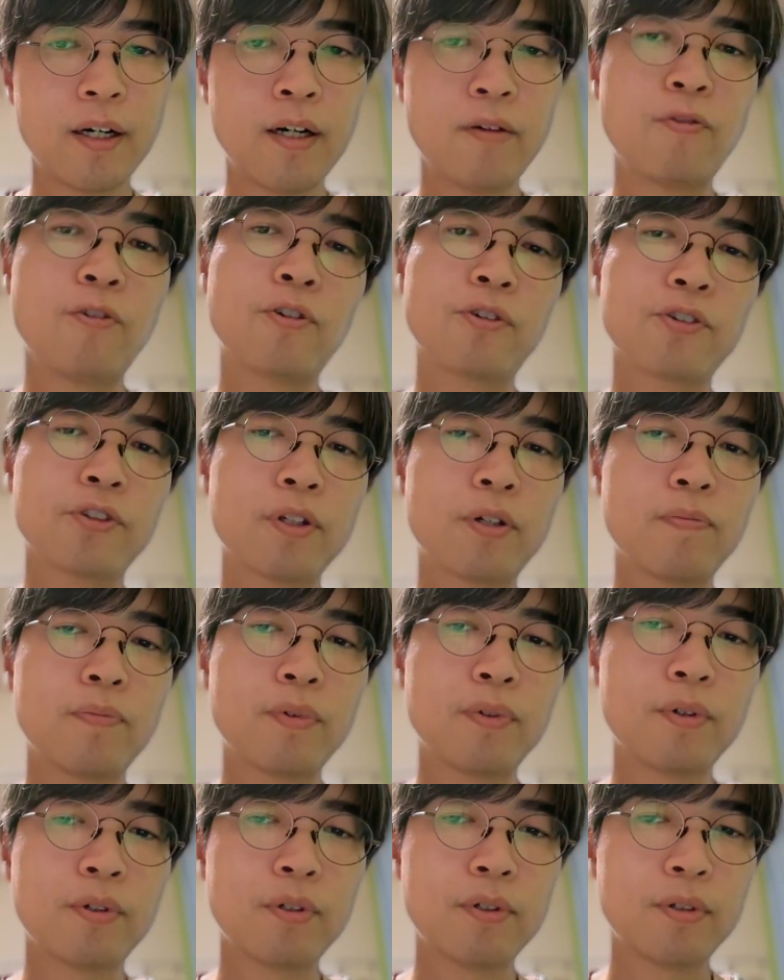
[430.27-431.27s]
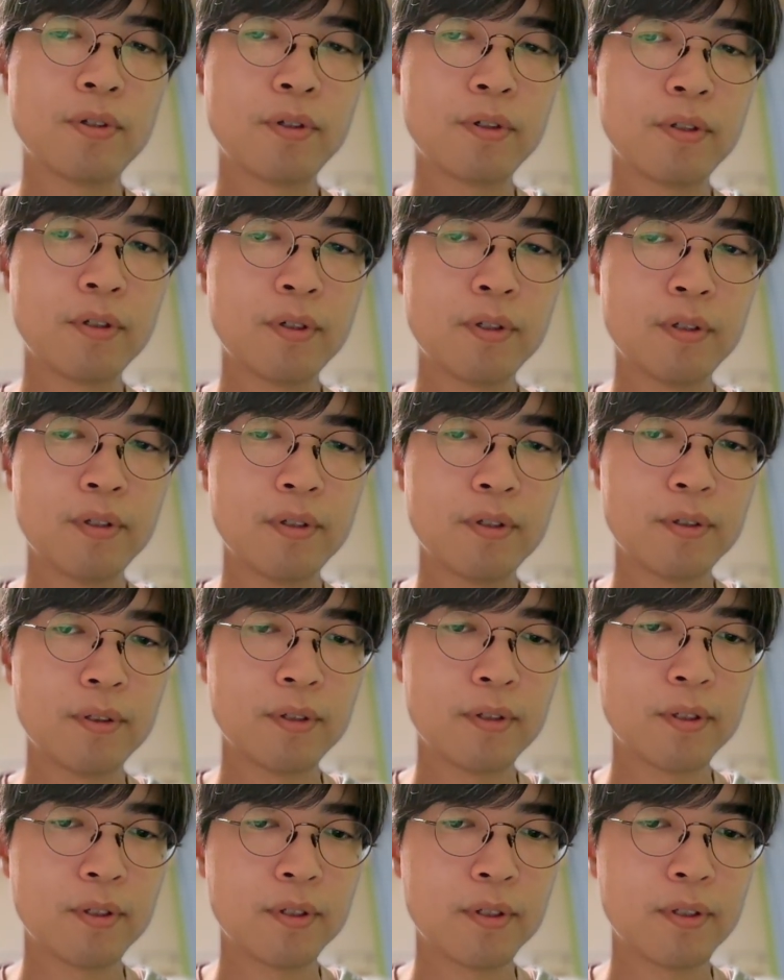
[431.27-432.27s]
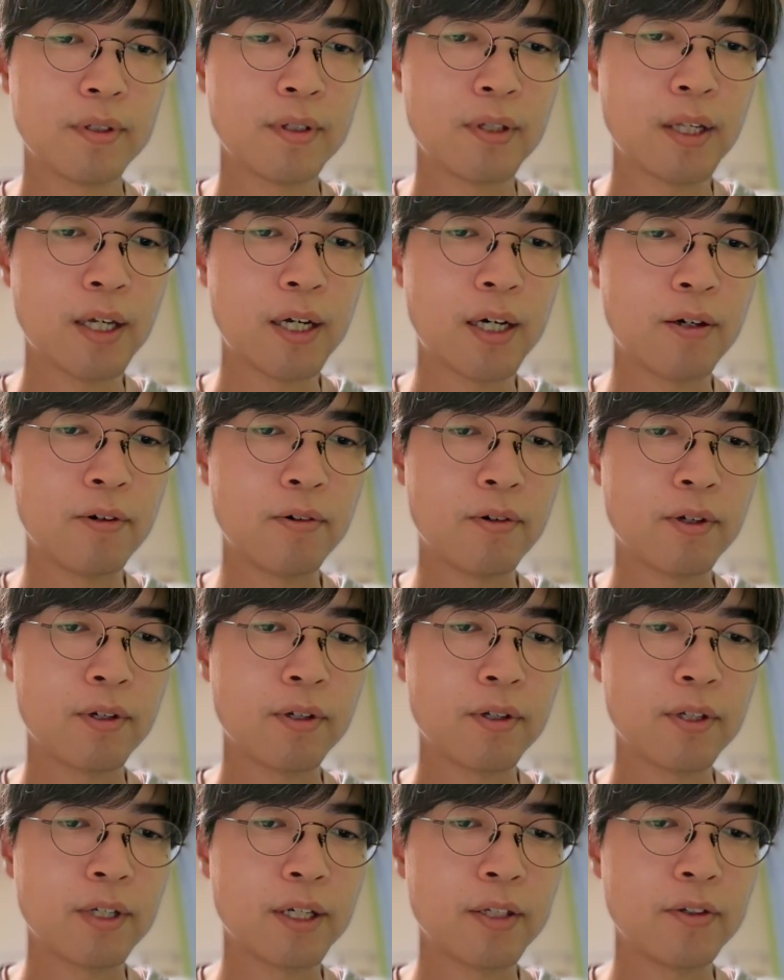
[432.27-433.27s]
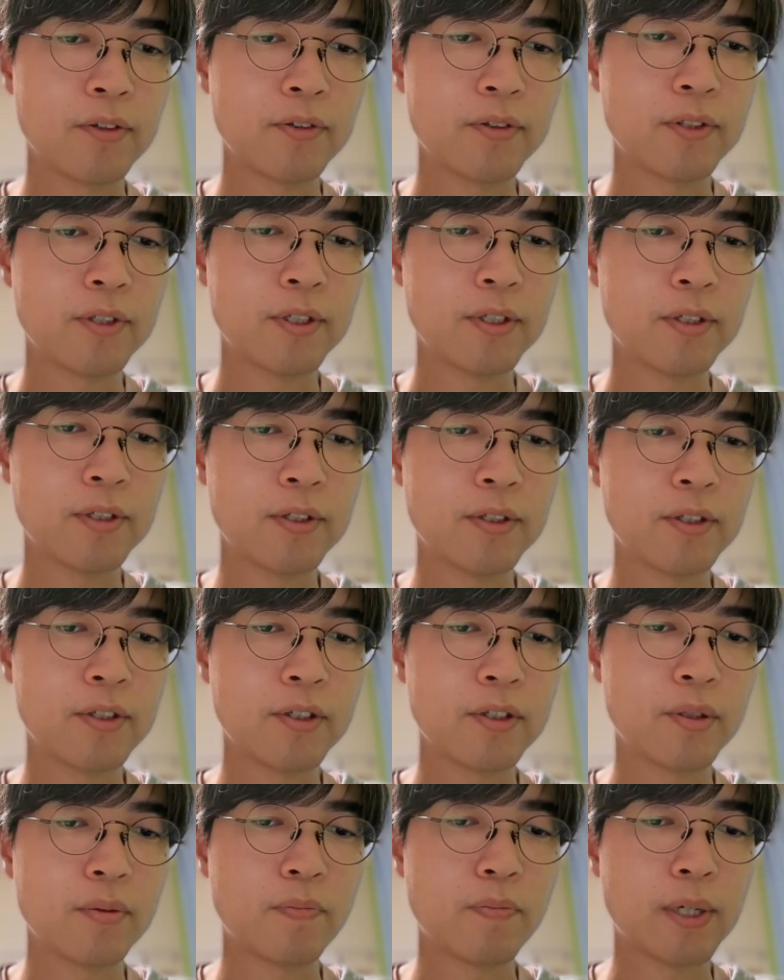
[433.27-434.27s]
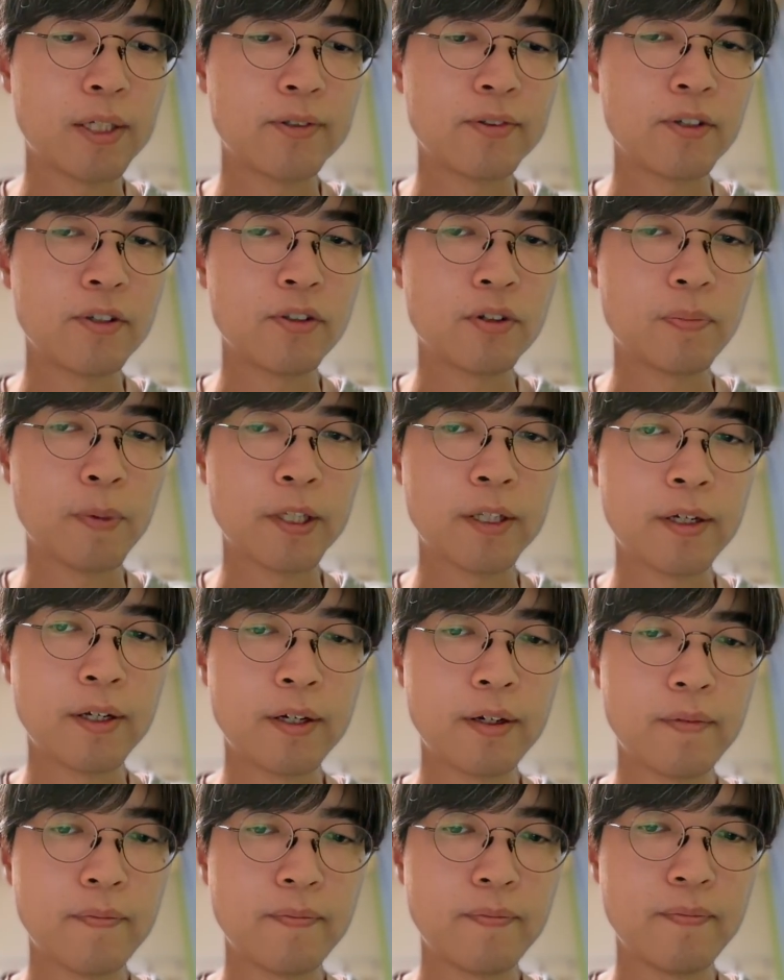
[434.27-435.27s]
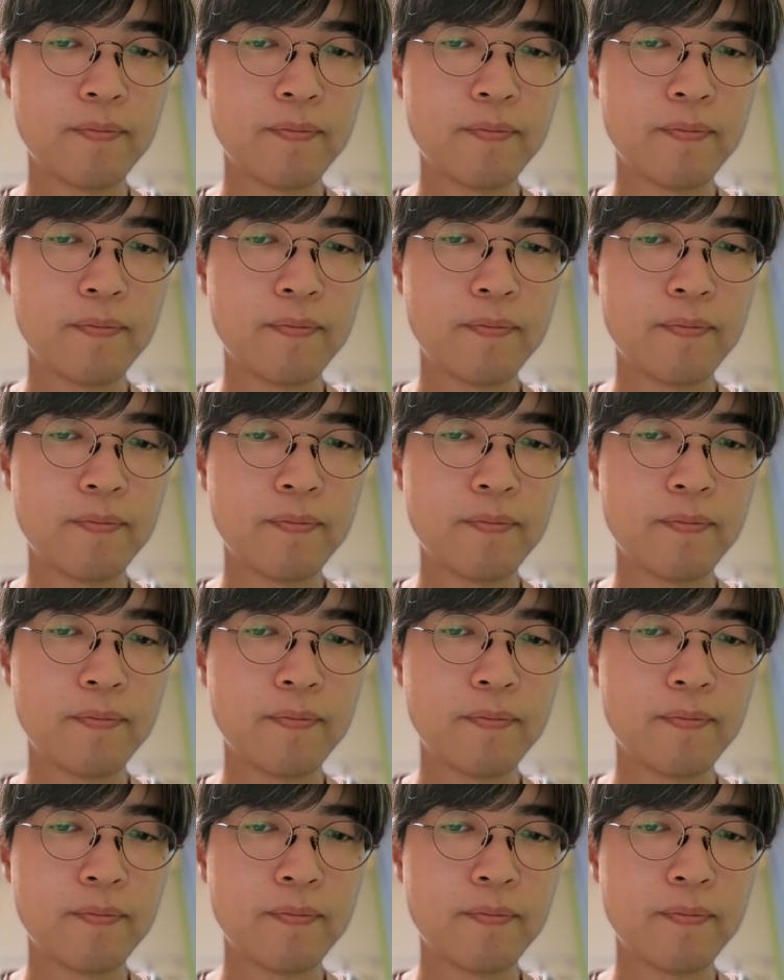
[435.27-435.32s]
For example, now, can you see this magenta pattern?